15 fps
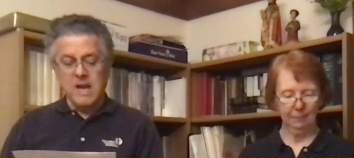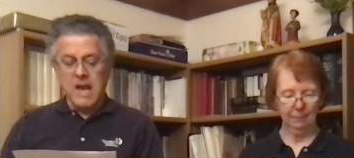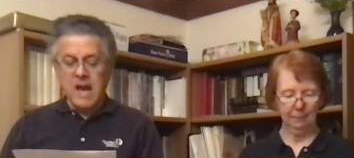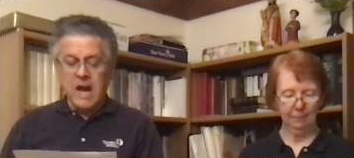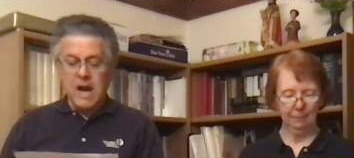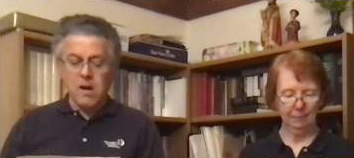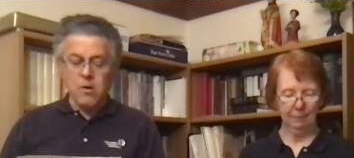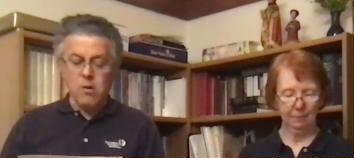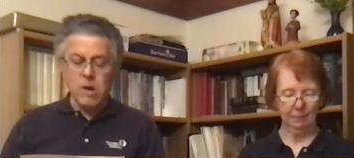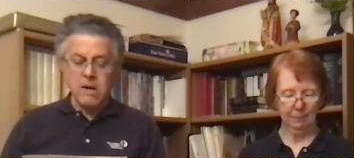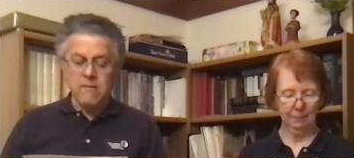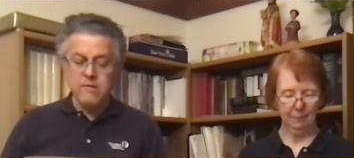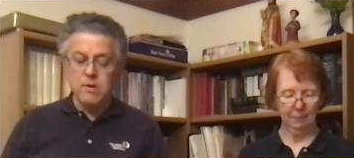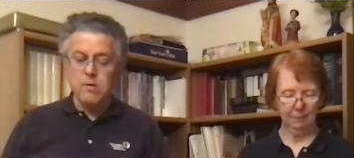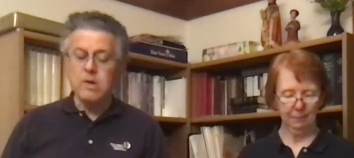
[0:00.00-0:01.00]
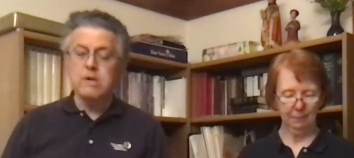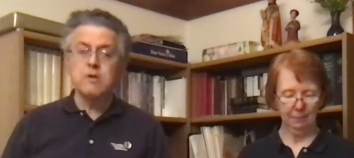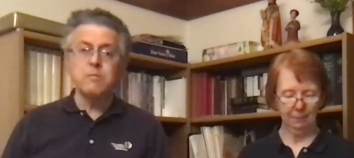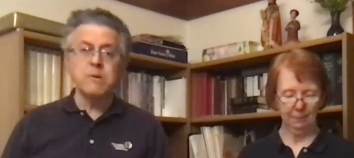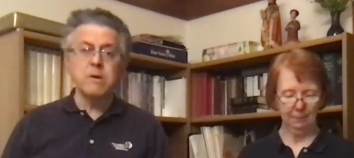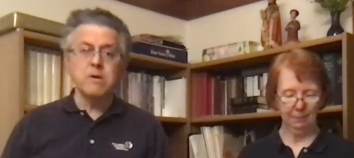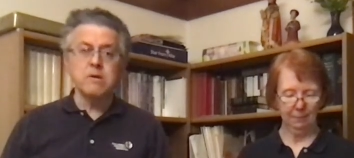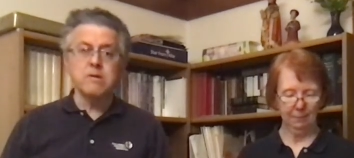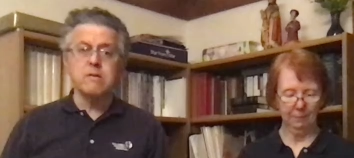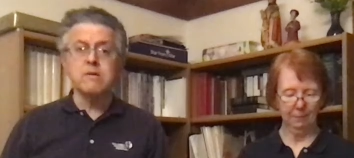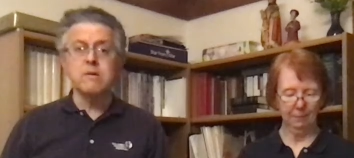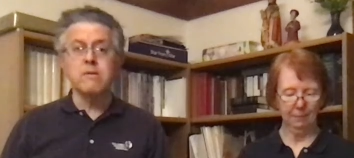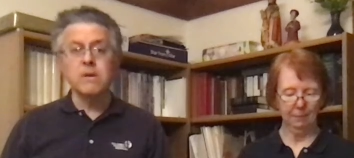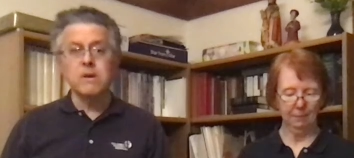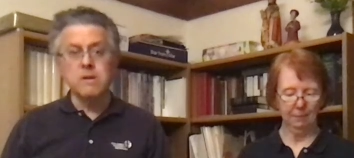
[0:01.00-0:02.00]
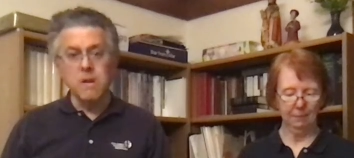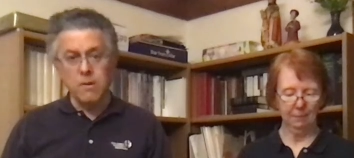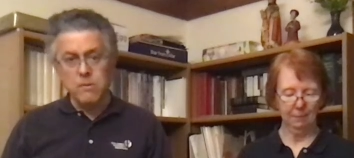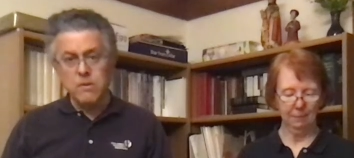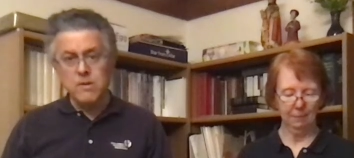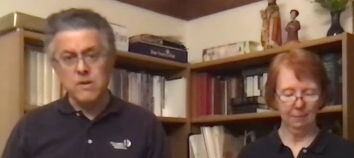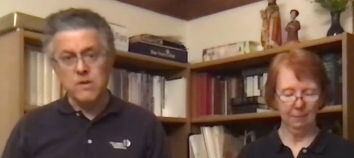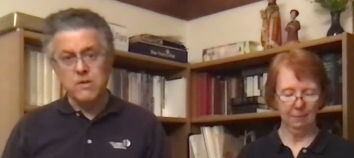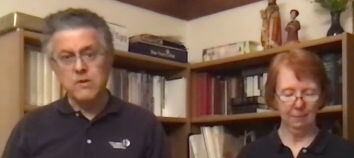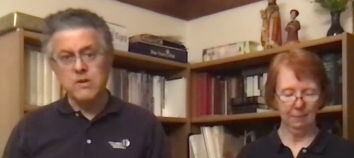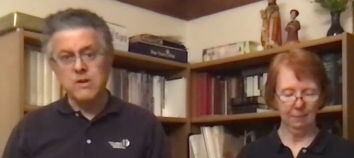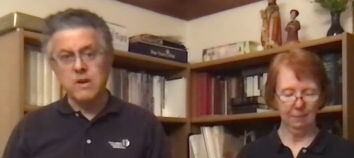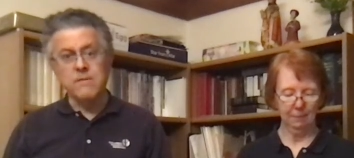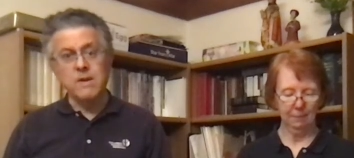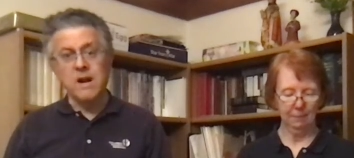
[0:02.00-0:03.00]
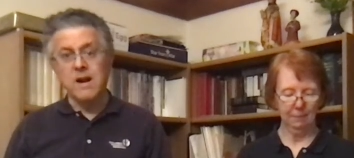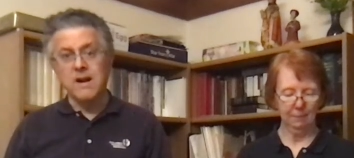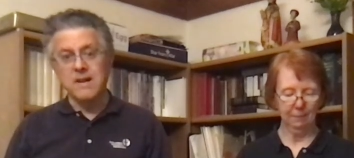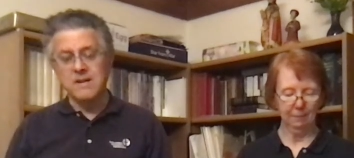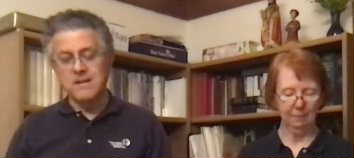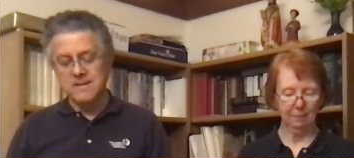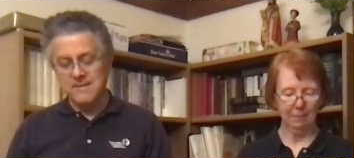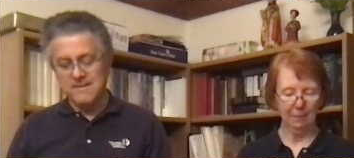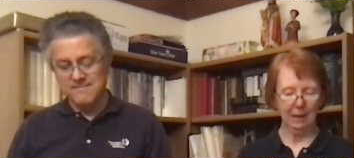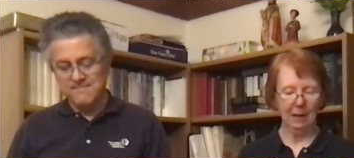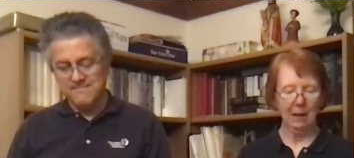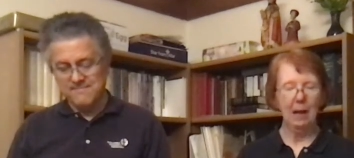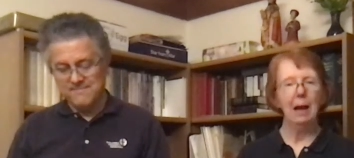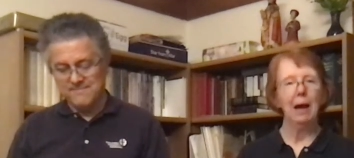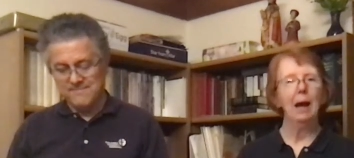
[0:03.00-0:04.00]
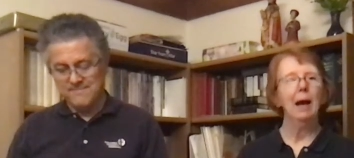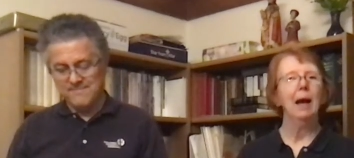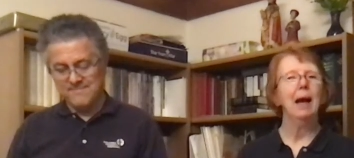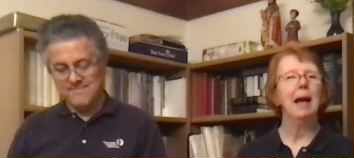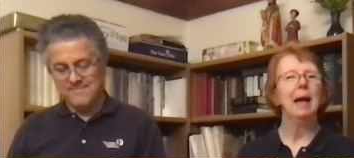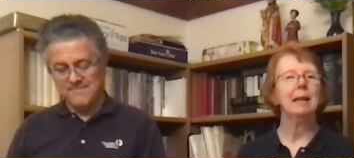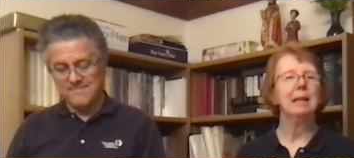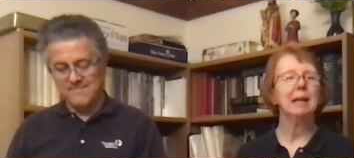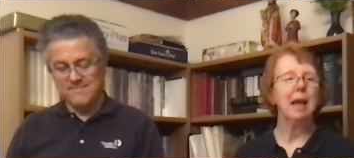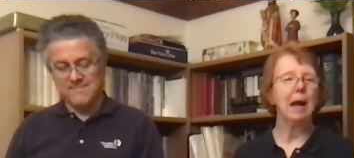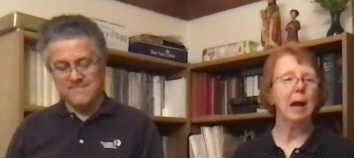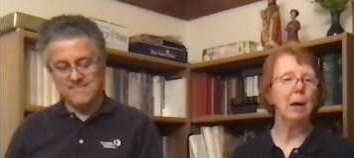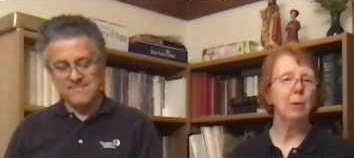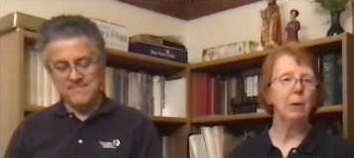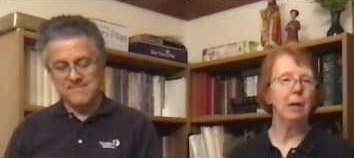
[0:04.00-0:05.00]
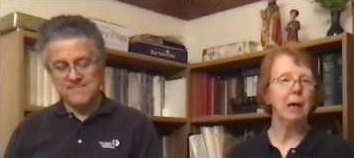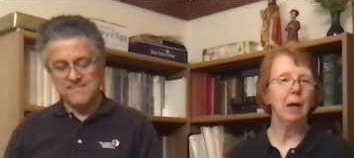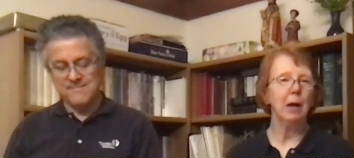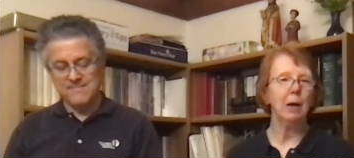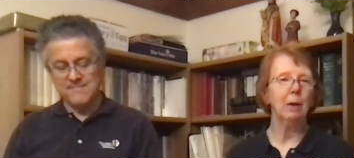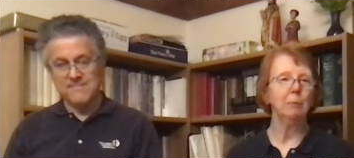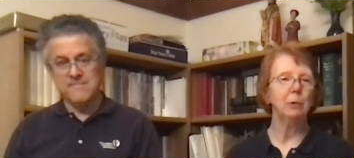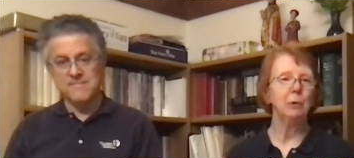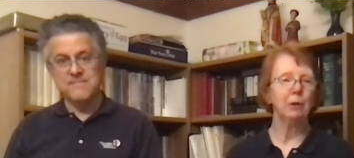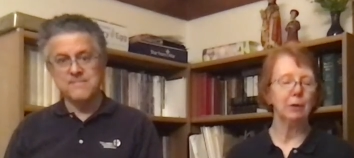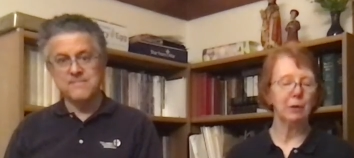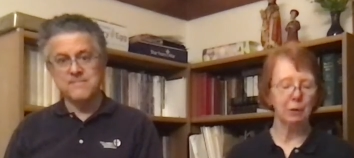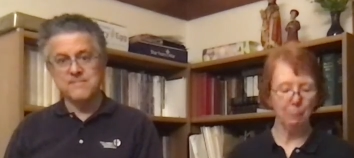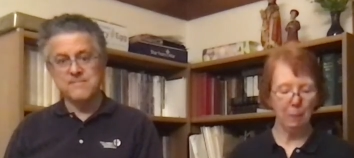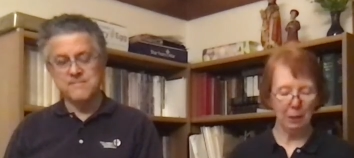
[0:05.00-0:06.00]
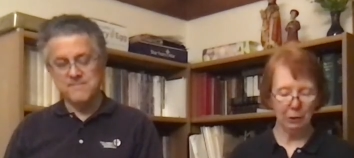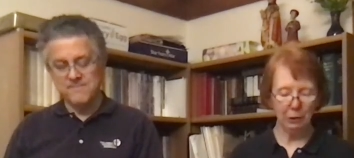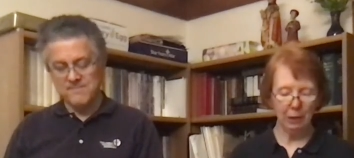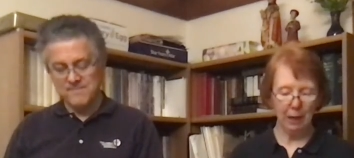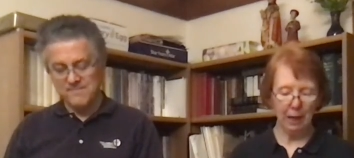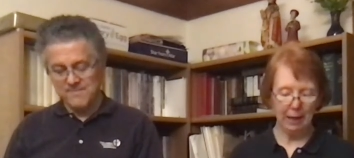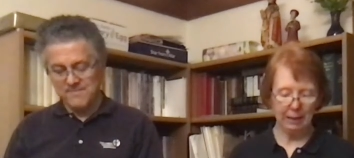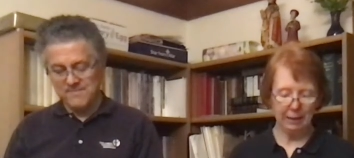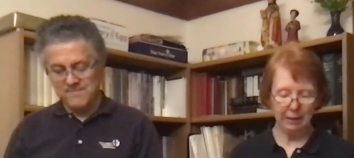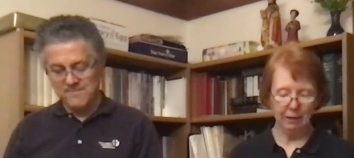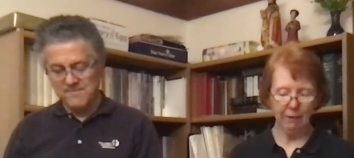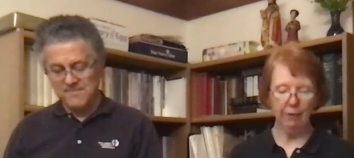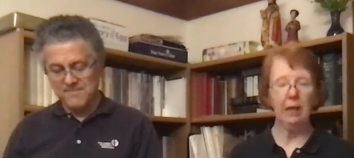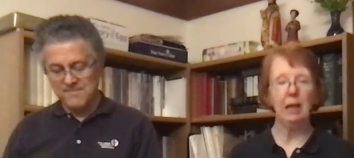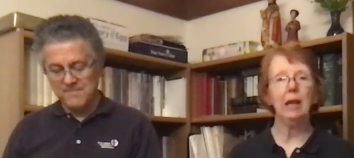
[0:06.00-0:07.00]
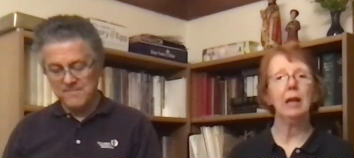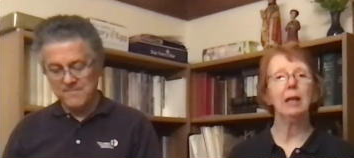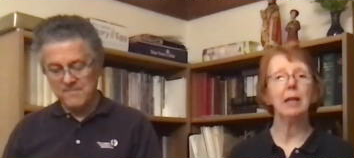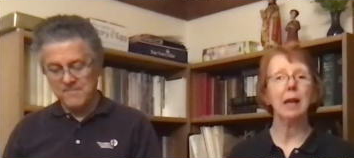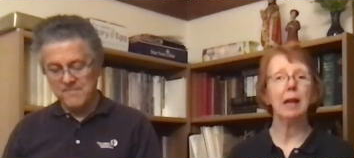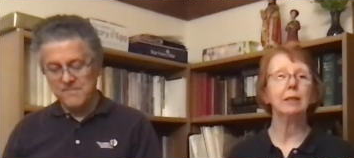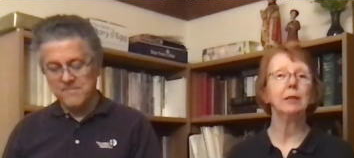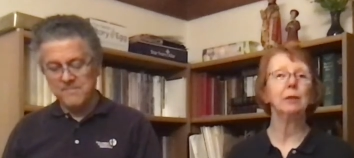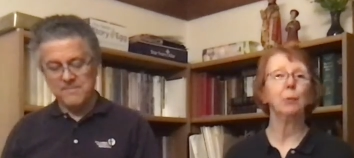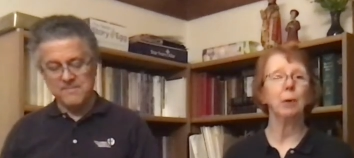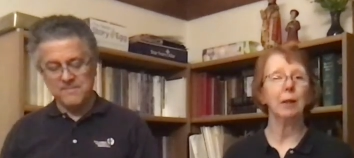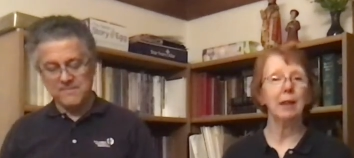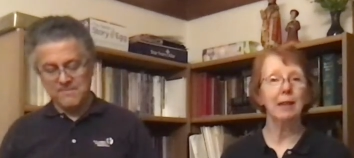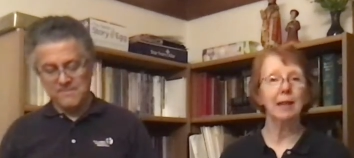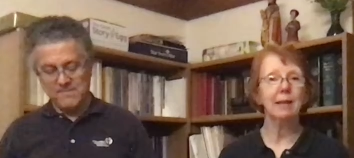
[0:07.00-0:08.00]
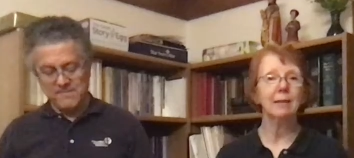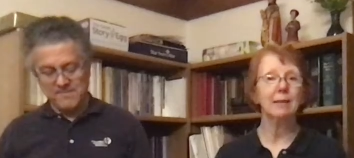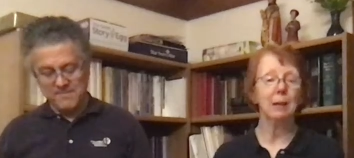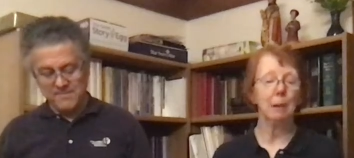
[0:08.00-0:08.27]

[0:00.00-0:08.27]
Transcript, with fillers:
Speaker 1: How have you experienced the closeness
Speaker 2: of God? And now we come to the special activity connected with this